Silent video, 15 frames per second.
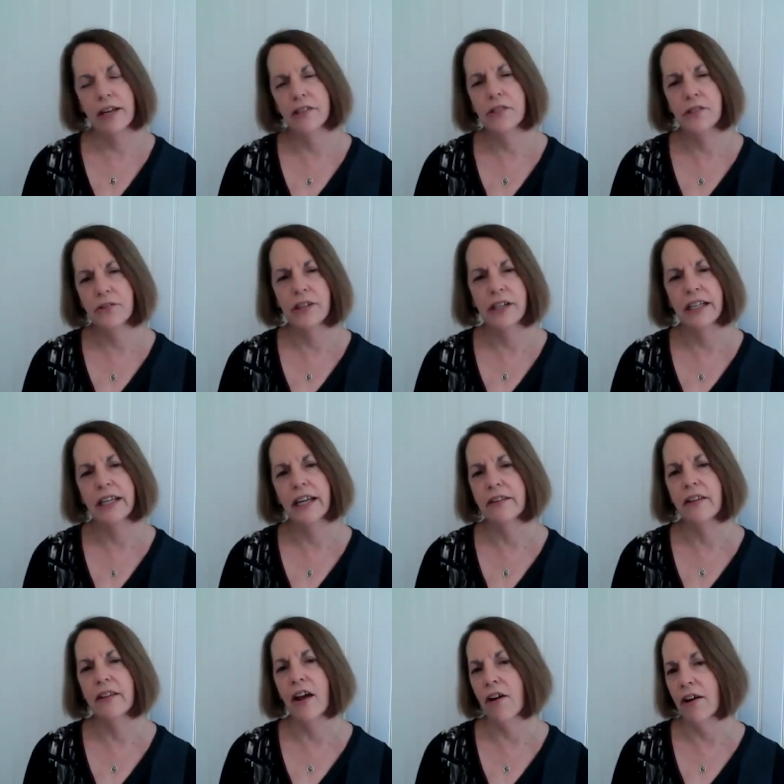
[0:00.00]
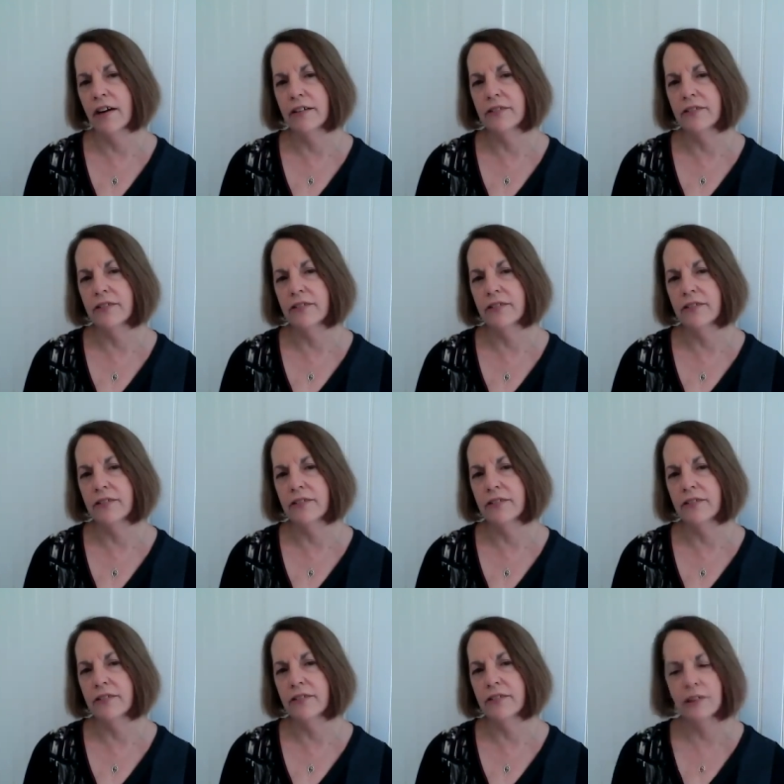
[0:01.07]
art history and the
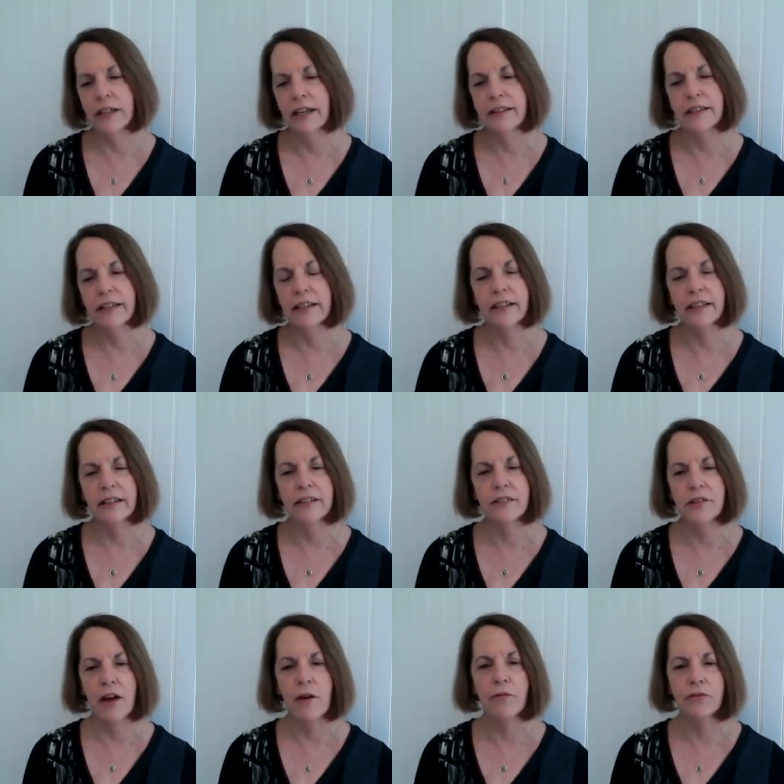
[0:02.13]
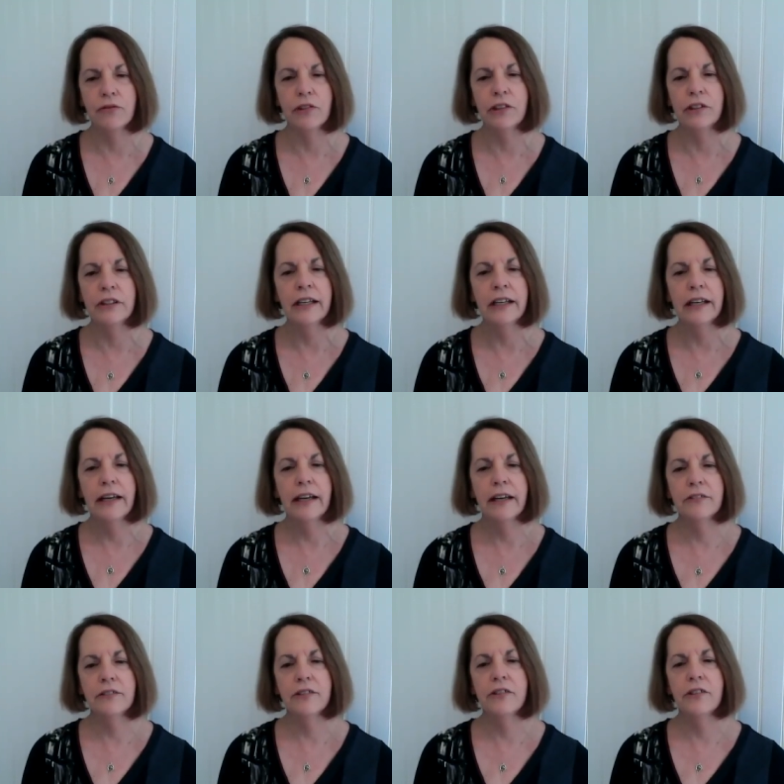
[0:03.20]
arts in general, I think is
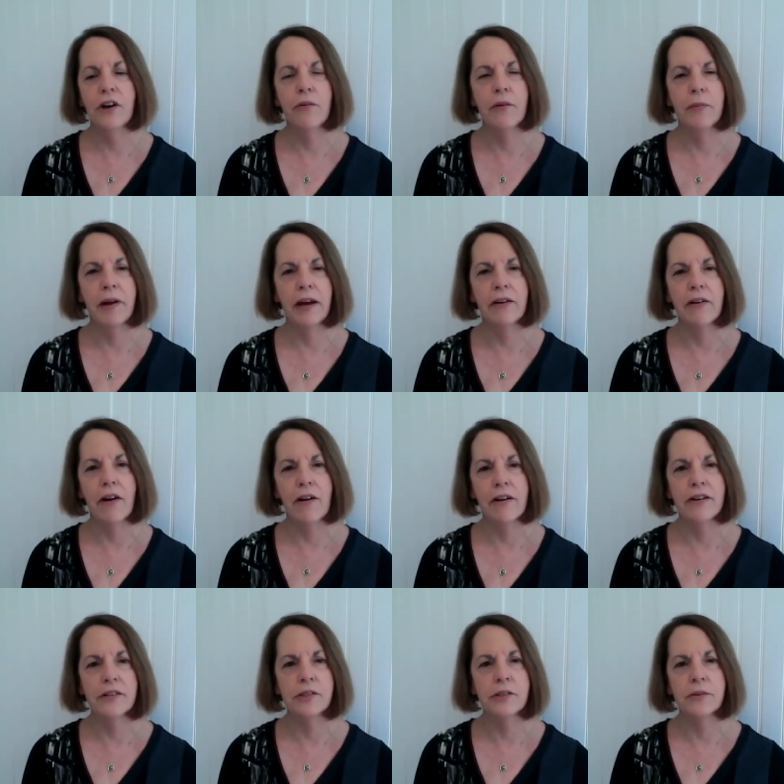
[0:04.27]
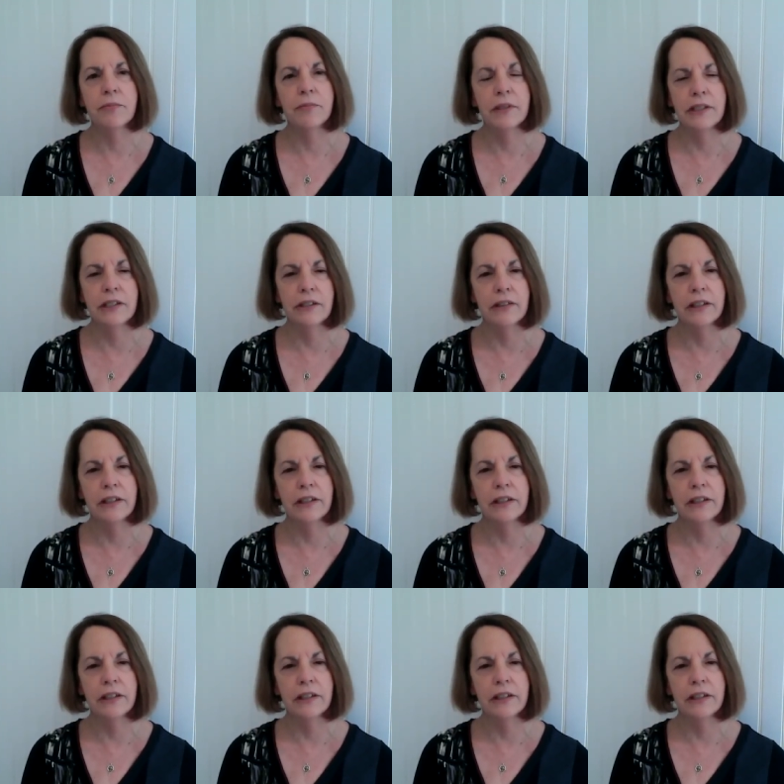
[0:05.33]
helpful, and to know about artists'
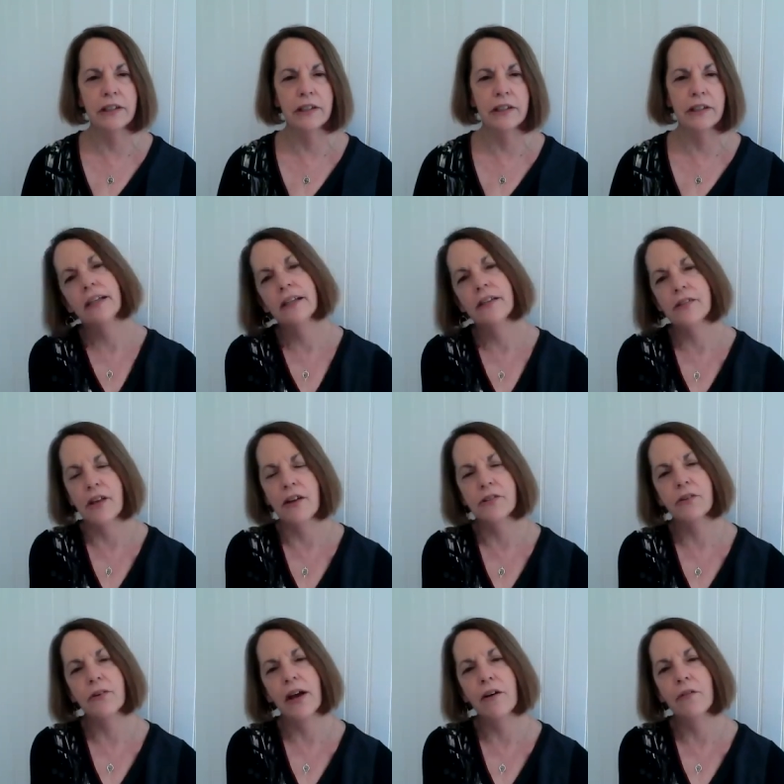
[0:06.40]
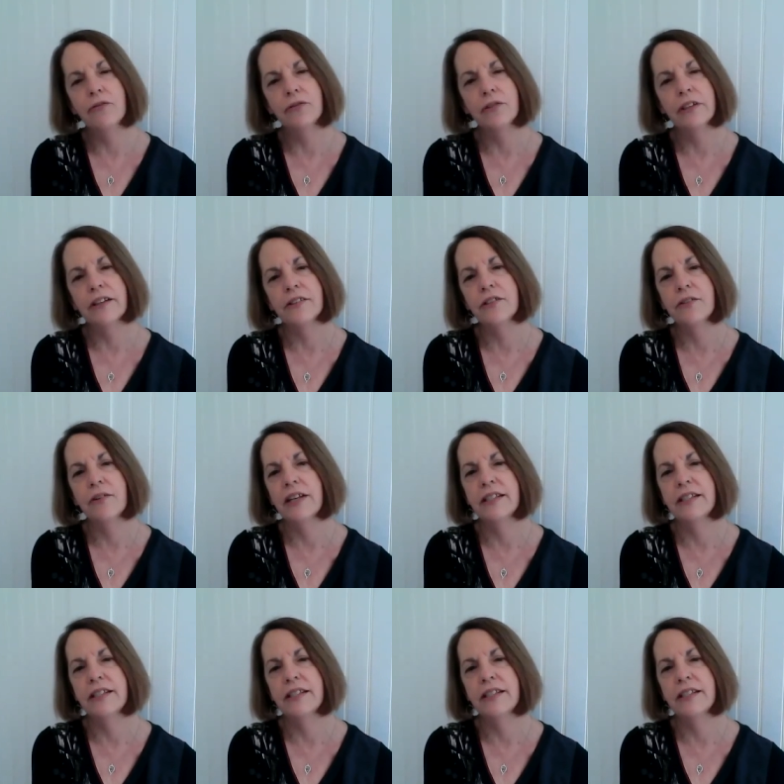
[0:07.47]
materials is also
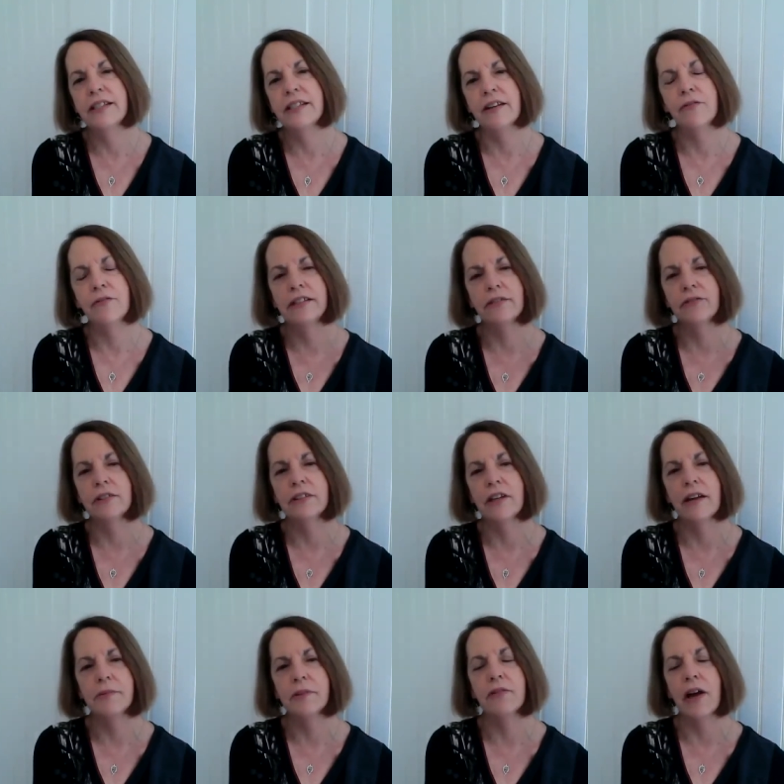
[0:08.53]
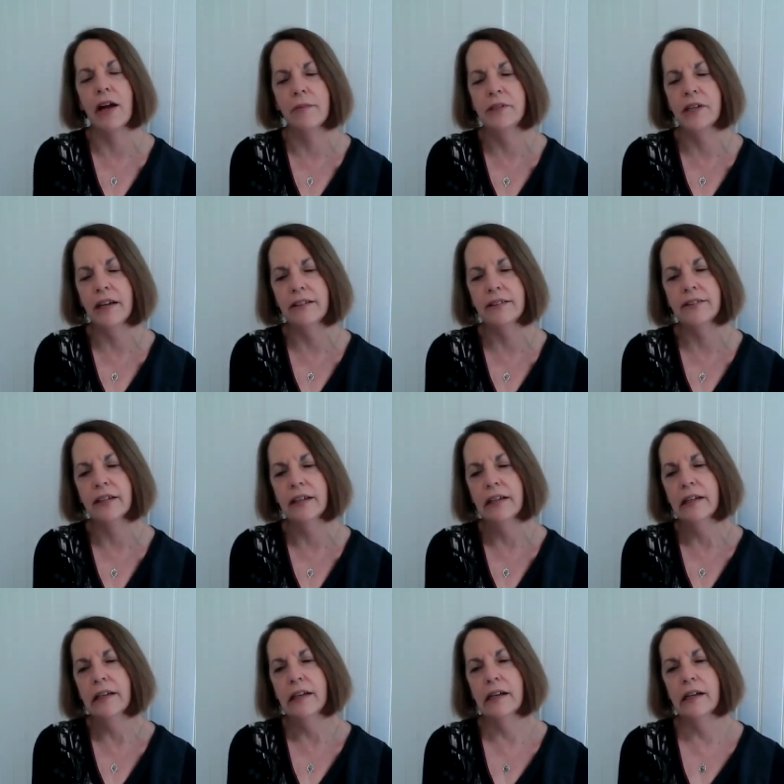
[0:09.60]
helpful as you identify different types of
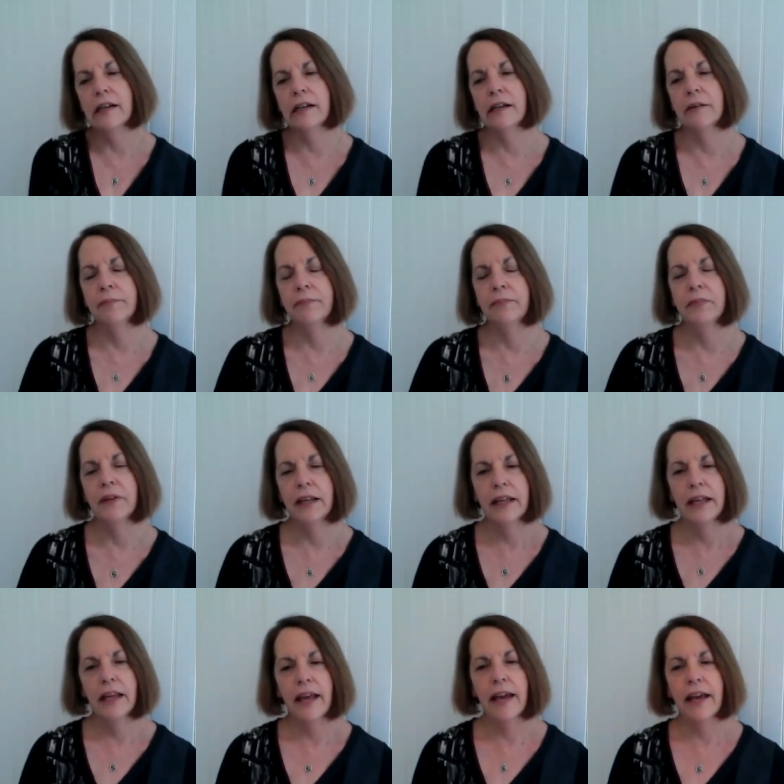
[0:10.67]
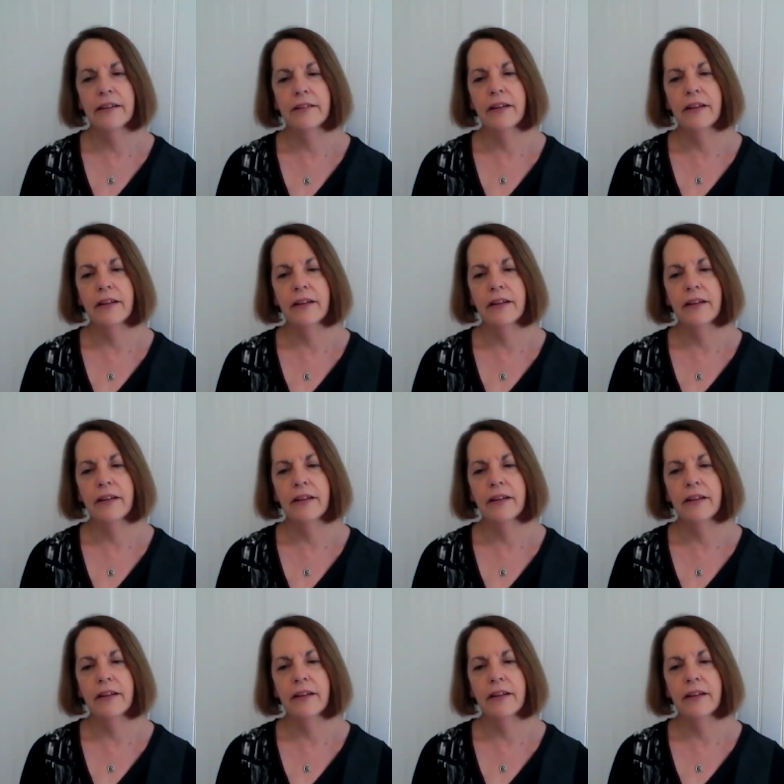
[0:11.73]
objects. Um,